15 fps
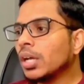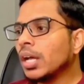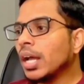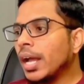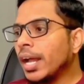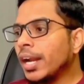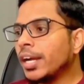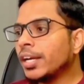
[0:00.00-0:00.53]

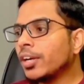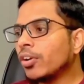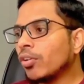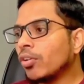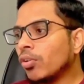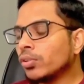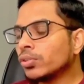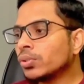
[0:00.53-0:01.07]
and
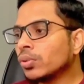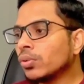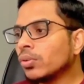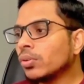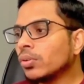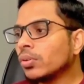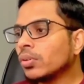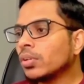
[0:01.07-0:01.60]
also
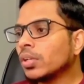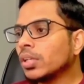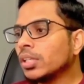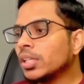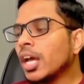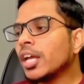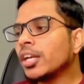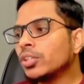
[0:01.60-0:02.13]

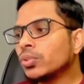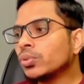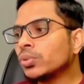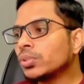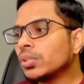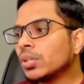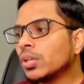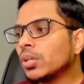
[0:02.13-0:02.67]
they are
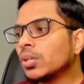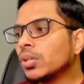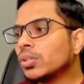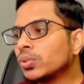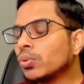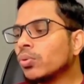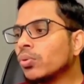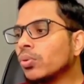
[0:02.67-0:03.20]
used
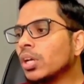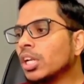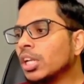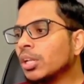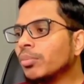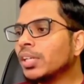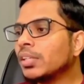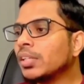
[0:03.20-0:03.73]
to
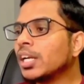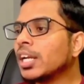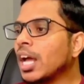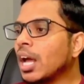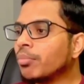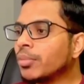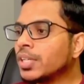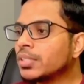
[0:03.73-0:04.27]
limit the
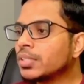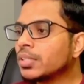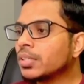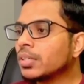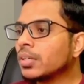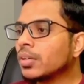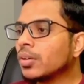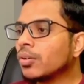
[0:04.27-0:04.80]
damage
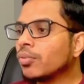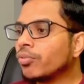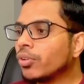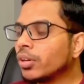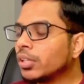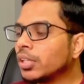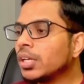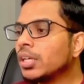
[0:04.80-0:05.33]

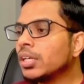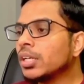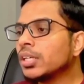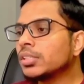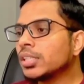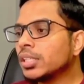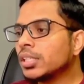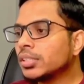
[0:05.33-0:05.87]
for the
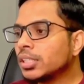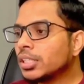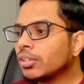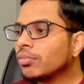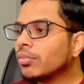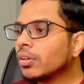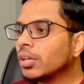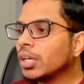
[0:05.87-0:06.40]
sensitive
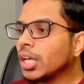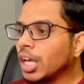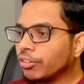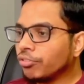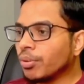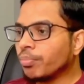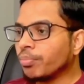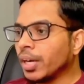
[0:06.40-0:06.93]

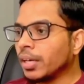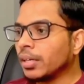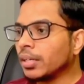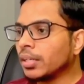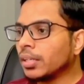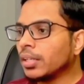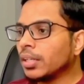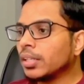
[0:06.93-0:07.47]
equipment.
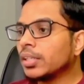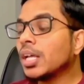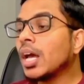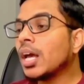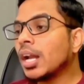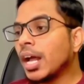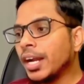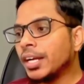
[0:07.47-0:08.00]
They
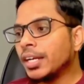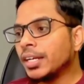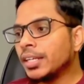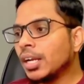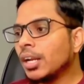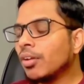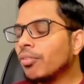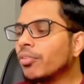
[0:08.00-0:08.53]
are
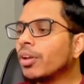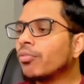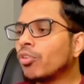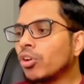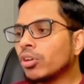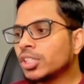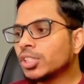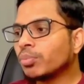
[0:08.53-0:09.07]
ideal where
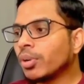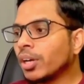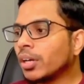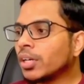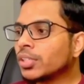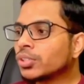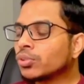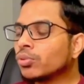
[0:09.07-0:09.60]
water
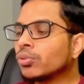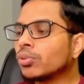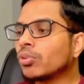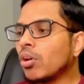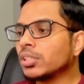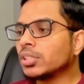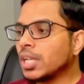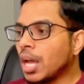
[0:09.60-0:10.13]
sprinklers could
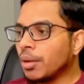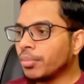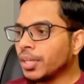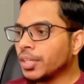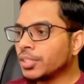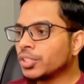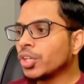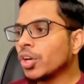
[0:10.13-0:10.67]
cause
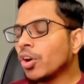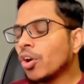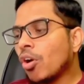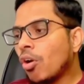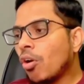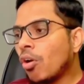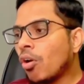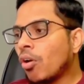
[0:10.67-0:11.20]
damage
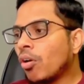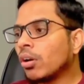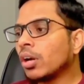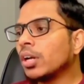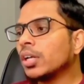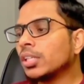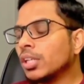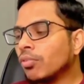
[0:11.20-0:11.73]
or
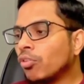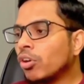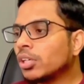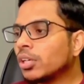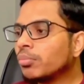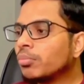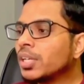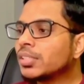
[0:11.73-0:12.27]
the
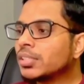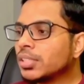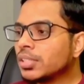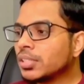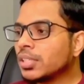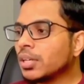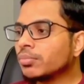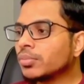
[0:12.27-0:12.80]
water-based
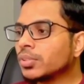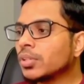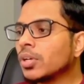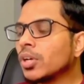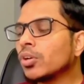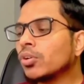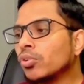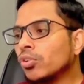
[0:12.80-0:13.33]
systems
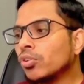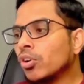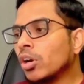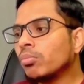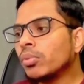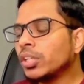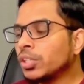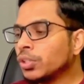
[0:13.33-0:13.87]
could not
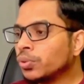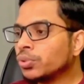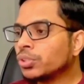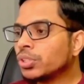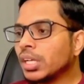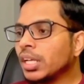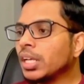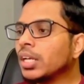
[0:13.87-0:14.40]
be used
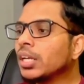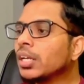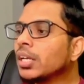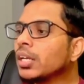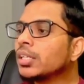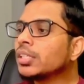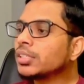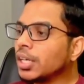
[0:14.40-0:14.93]
in
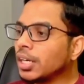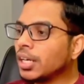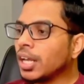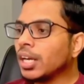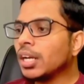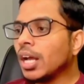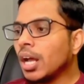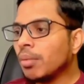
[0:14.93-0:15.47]

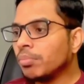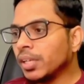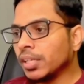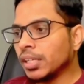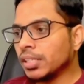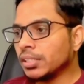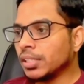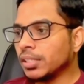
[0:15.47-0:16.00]
certain
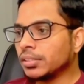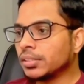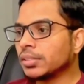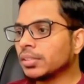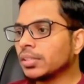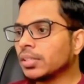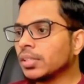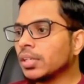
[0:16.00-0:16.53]
applications.
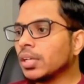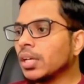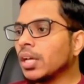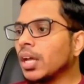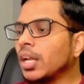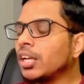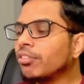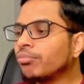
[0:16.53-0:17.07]

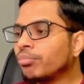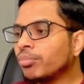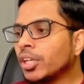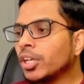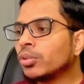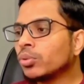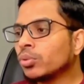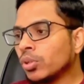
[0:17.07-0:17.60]

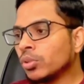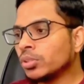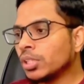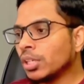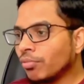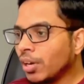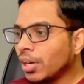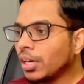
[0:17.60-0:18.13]
NFPA
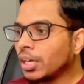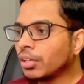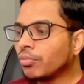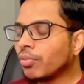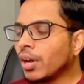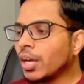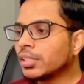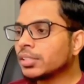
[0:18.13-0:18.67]
2001
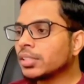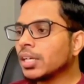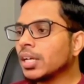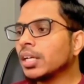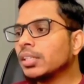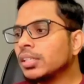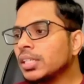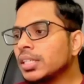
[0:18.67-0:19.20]
requires
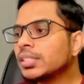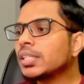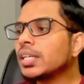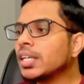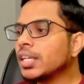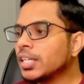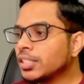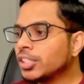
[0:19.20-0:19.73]
these
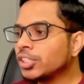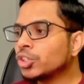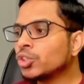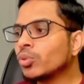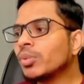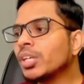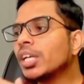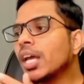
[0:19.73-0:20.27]
agents to
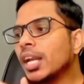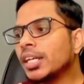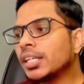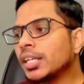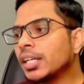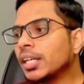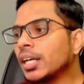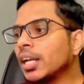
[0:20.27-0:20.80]
be
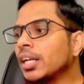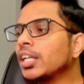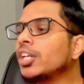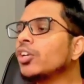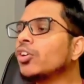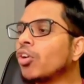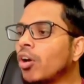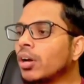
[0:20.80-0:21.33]
electrically
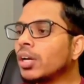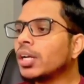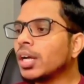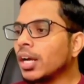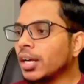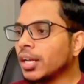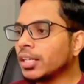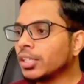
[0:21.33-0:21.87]

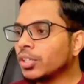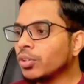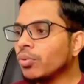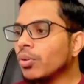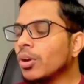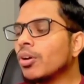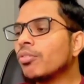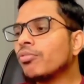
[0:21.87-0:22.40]
non-conductive
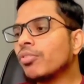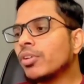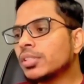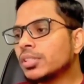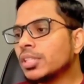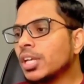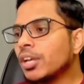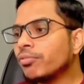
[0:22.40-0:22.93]
for
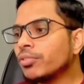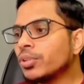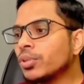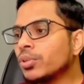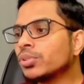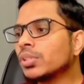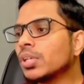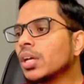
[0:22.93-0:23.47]
safe
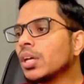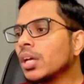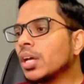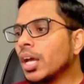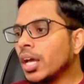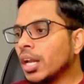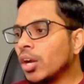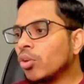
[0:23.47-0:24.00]
use
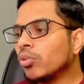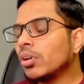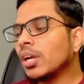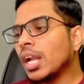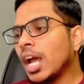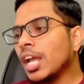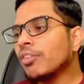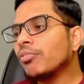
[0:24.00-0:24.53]
around
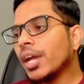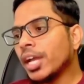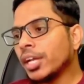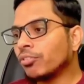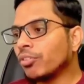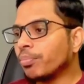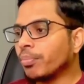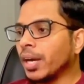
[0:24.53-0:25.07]
live
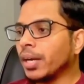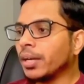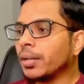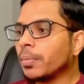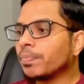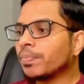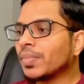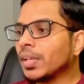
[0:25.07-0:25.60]
equipment.
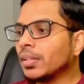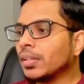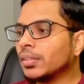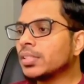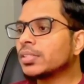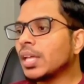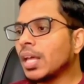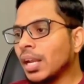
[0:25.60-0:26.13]

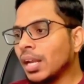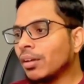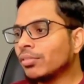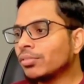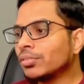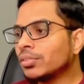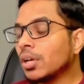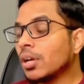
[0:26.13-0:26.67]
This
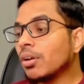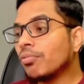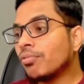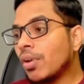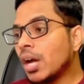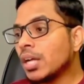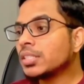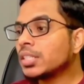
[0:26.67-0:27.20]
allows
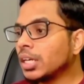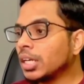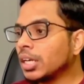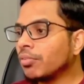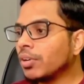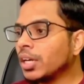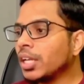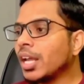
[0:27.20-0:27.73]
fast
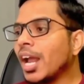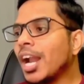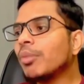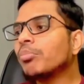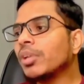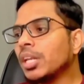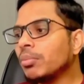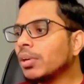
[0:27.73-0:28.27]
recovery and
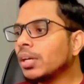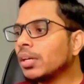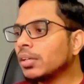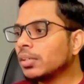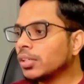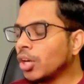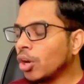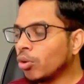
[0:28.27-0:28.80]
minimal
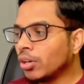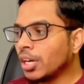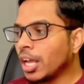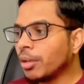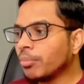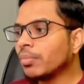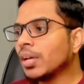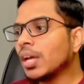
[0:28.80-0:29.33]

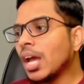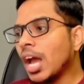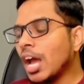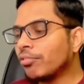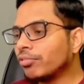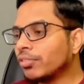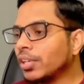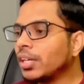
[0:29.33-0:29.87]
downtime
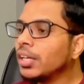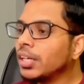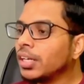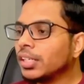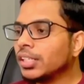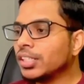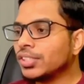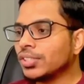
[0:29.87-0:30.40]
after
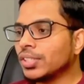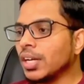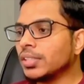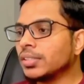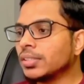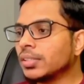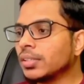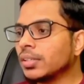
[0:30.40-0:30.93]
discharge.
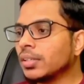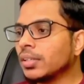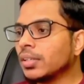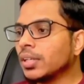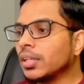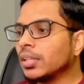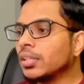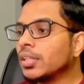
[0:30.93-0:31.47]

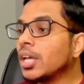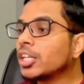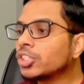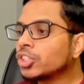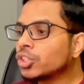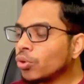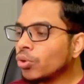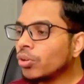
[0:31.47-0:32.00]
They are
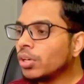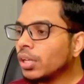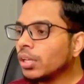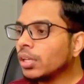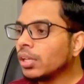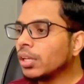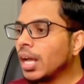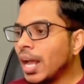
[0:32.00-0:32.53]
stored
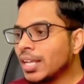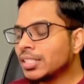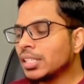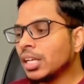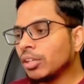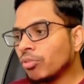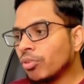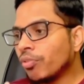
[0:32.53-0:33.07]
as
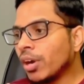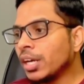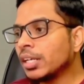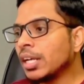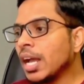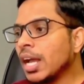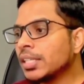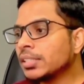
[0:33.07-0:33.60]
liquefied
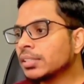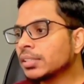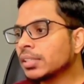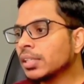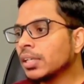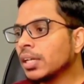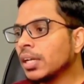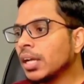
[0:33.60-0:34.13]
gas
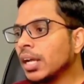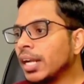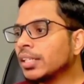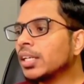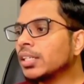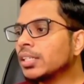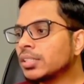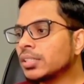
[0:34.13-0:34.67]
and the
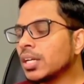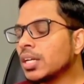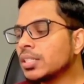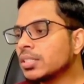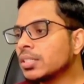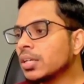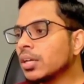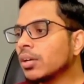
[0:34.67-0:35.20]

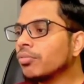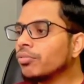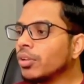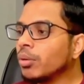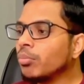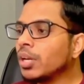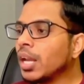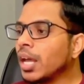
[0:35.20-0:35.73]
discharge will
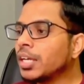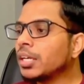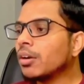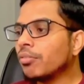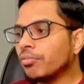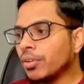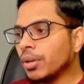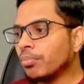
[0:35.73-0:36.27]
be like
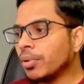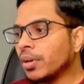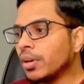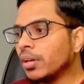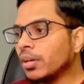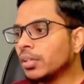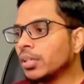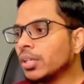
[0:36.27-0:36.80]
vapor
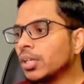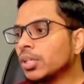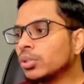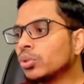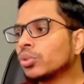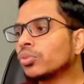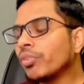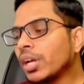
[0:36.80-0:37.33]
to
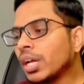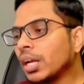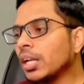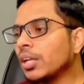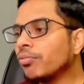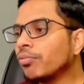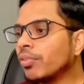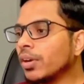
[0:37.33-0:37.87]
quickly
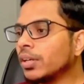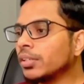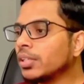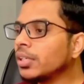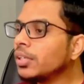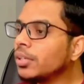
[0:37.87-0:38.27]
flood the